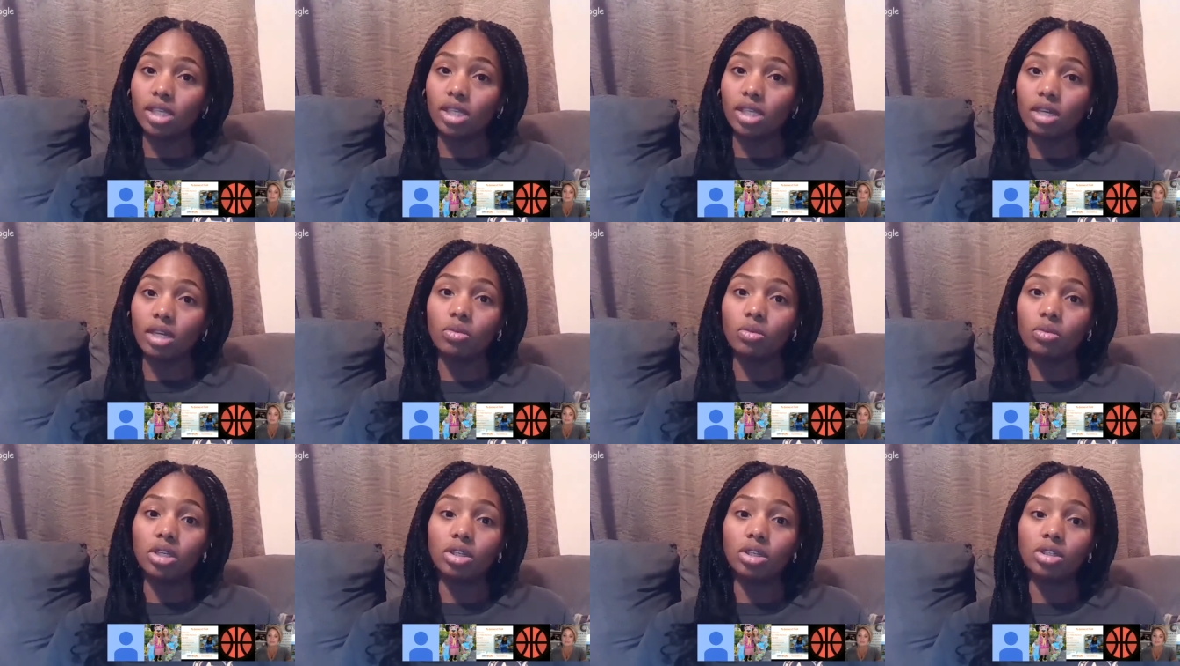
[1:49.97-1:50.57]
and
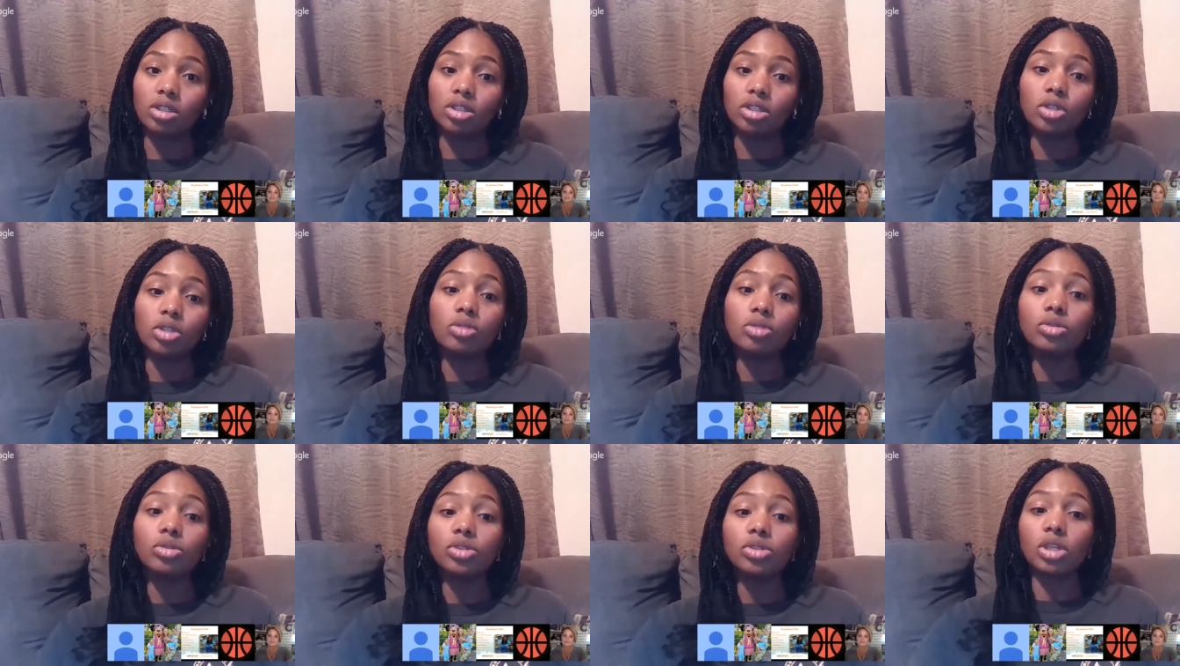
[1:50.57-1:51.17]
we could
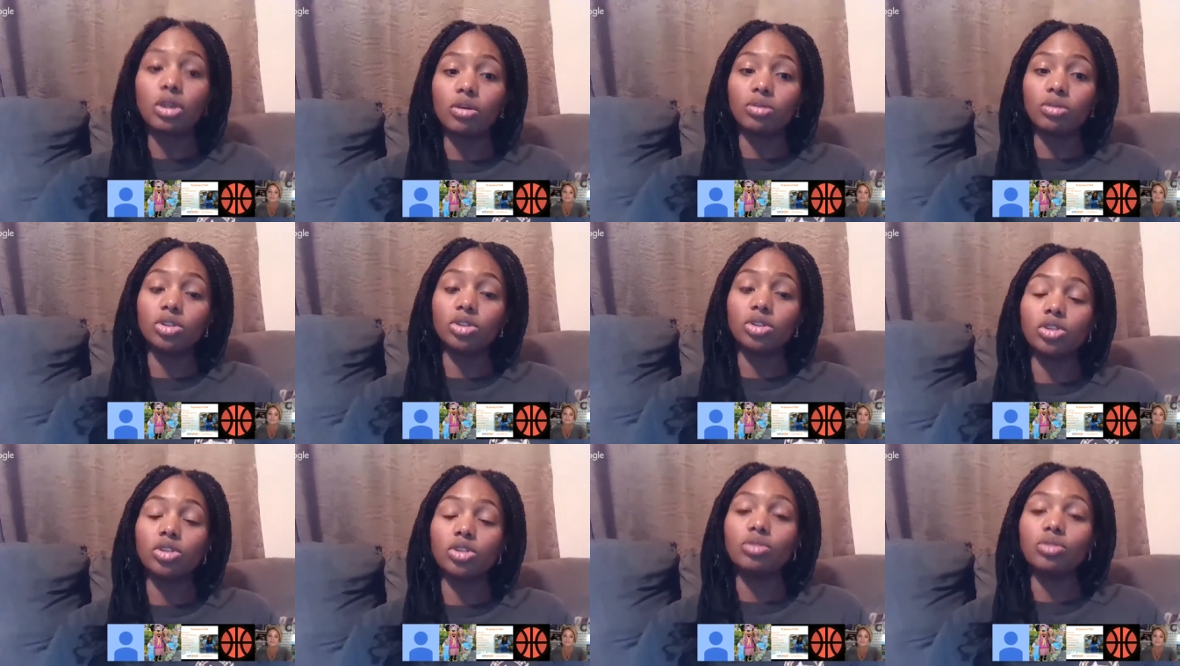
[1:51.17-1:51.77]
use those
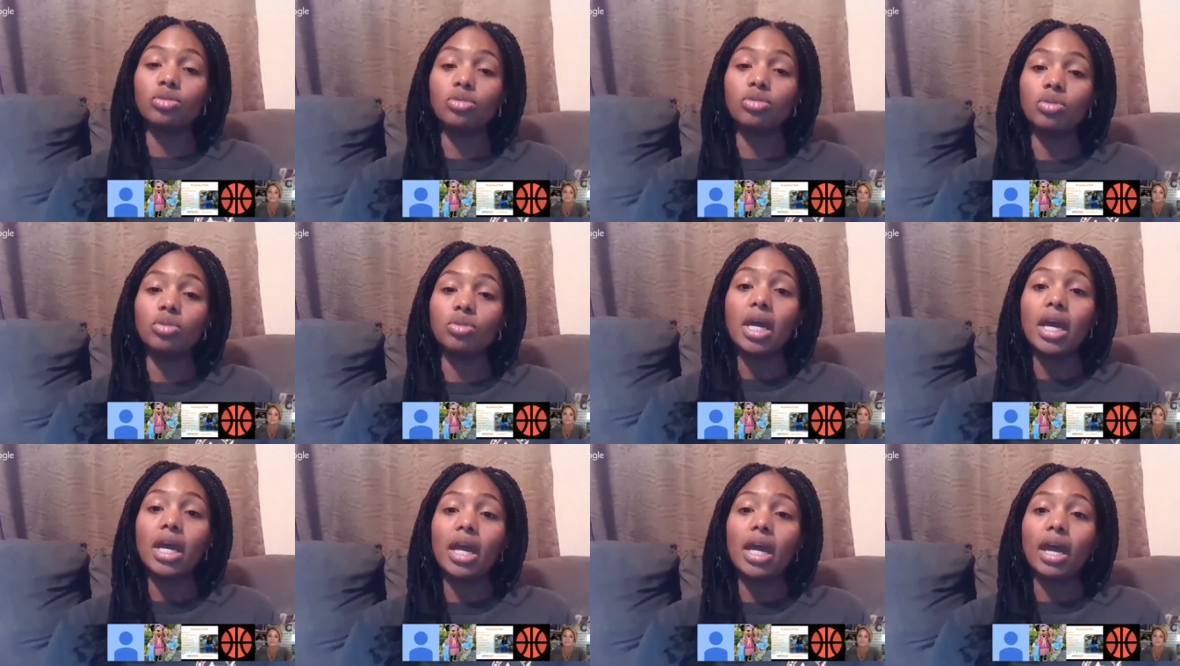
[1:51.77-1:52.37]
to
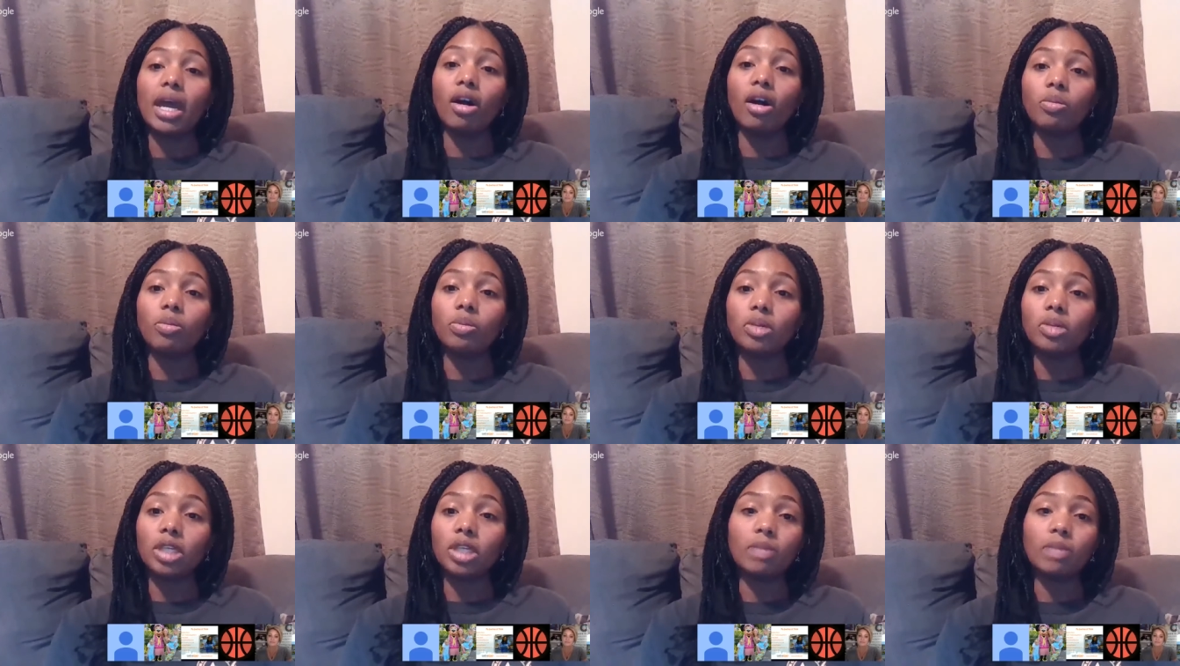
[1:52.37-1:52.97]
help
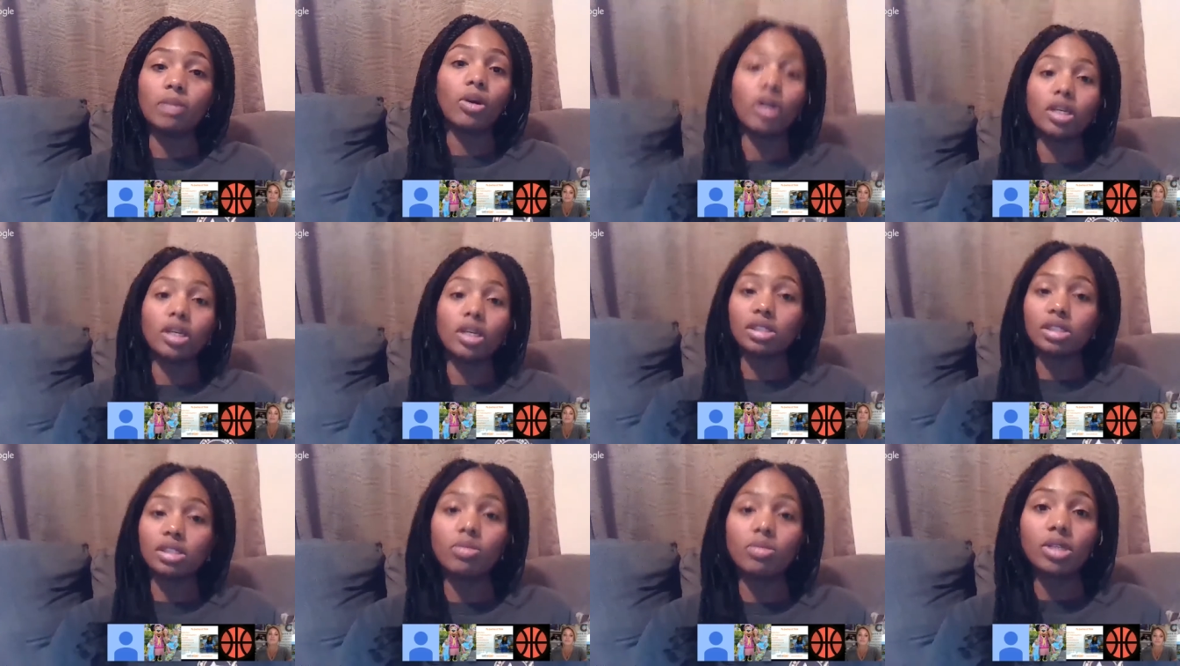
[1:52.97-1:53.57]
keep our
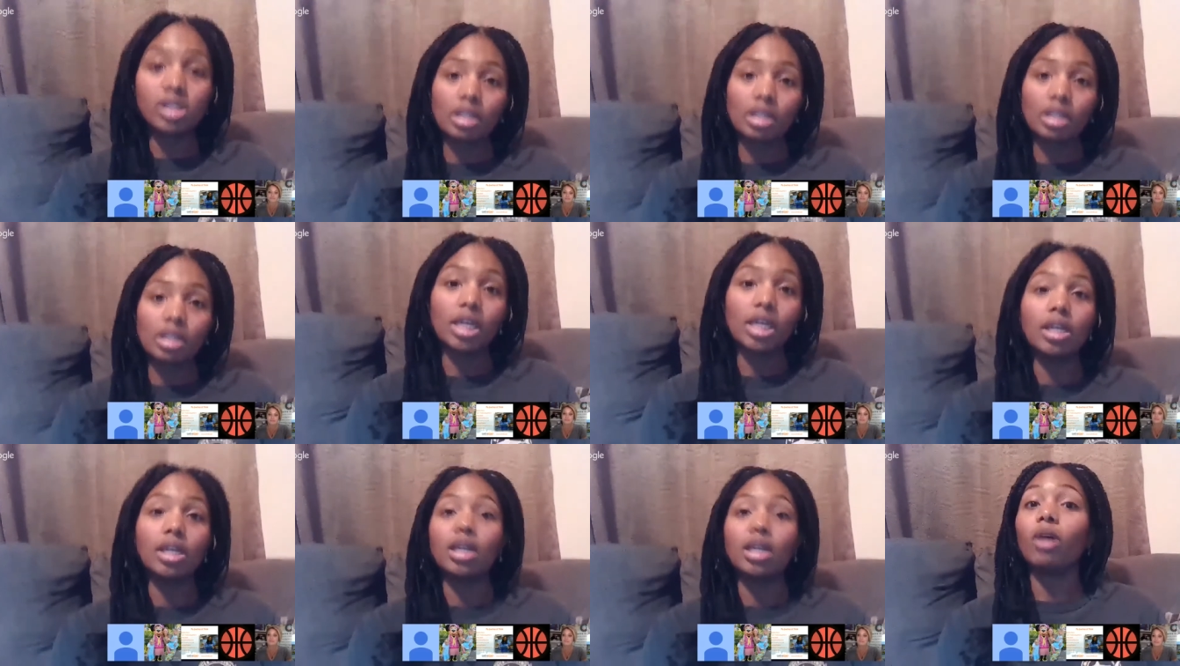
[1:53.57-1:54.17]
exhibits
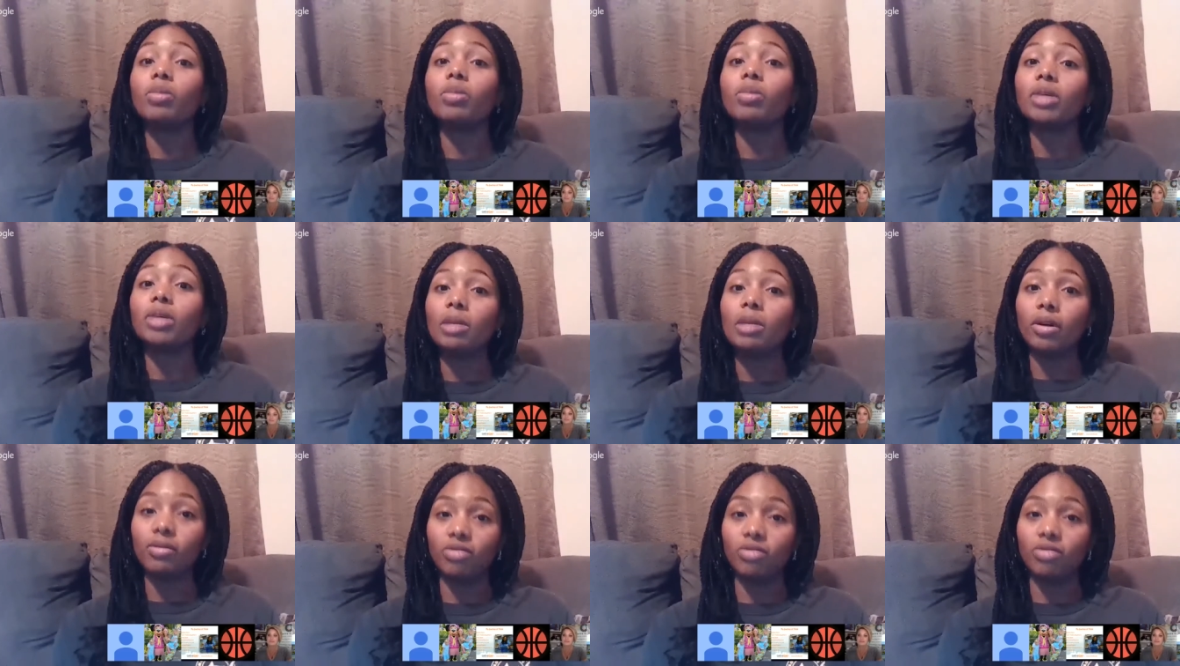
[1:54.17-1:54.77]
clean and help keep
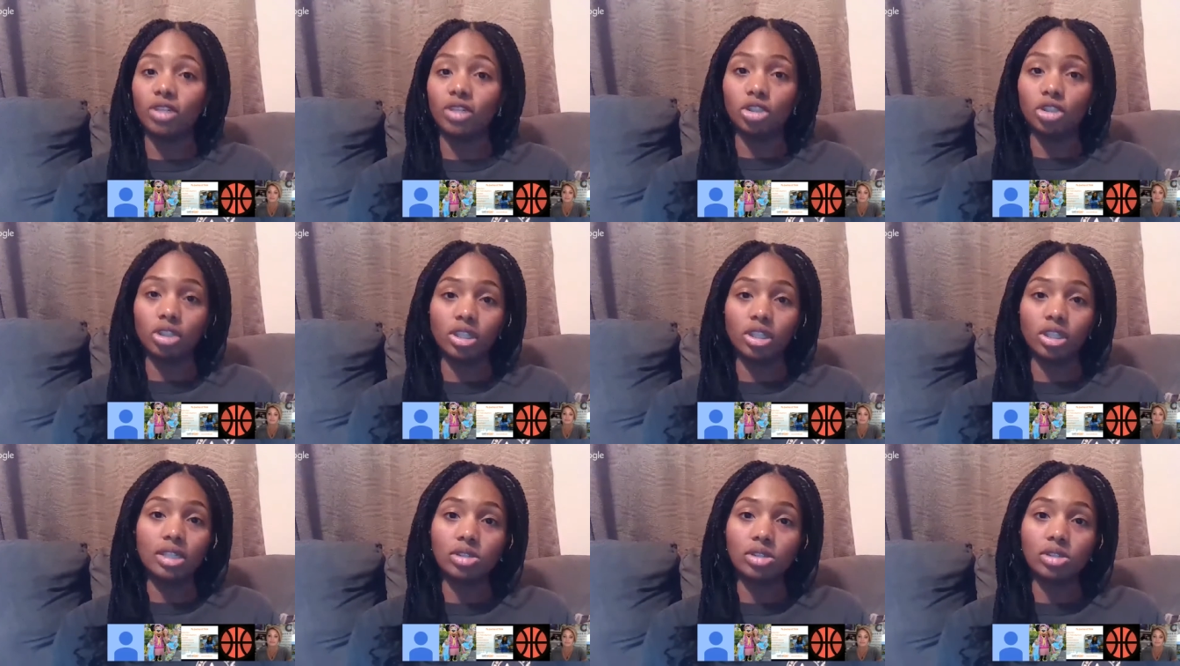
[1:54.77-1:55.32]
our fish clean.